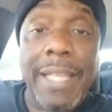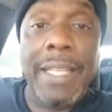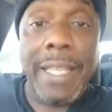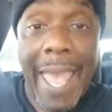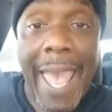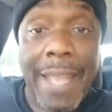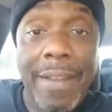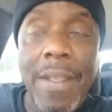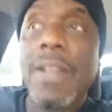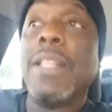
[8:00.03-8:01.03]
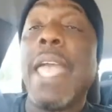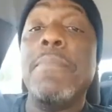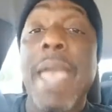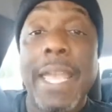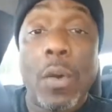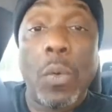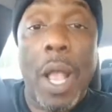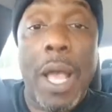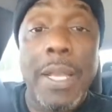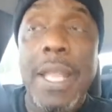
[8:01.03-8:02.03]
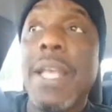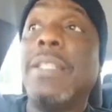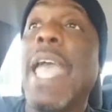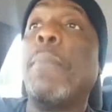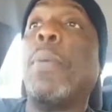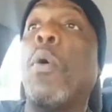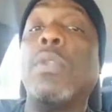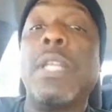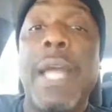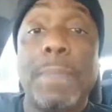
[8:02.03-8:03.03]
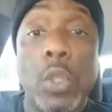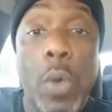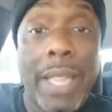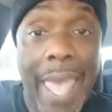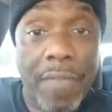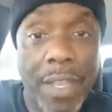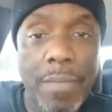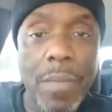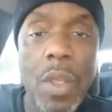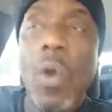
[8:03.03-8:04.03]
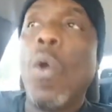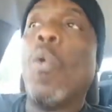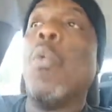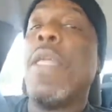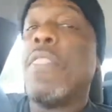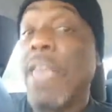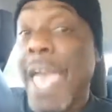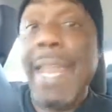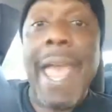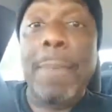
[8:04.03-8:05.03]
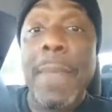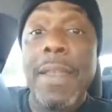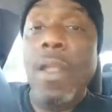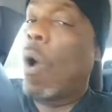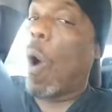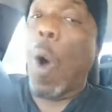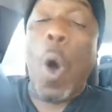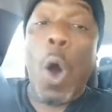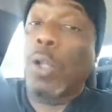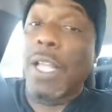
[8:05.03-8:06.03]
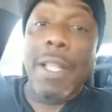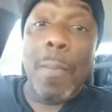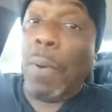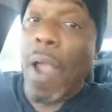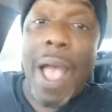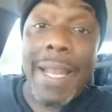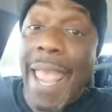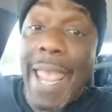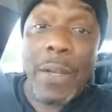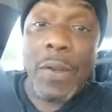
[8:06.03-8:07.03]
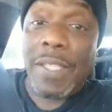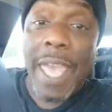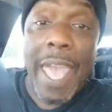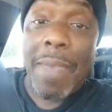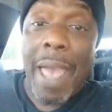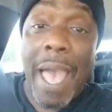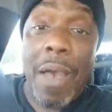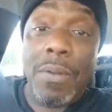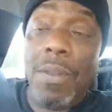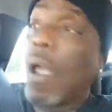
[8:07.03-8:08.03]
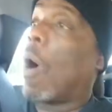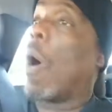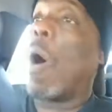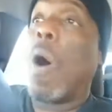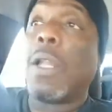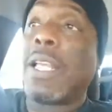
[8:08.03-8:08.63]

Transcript: that. They made a run. They pulled it up to 11. When that happened, all the LeBron haters came out. All the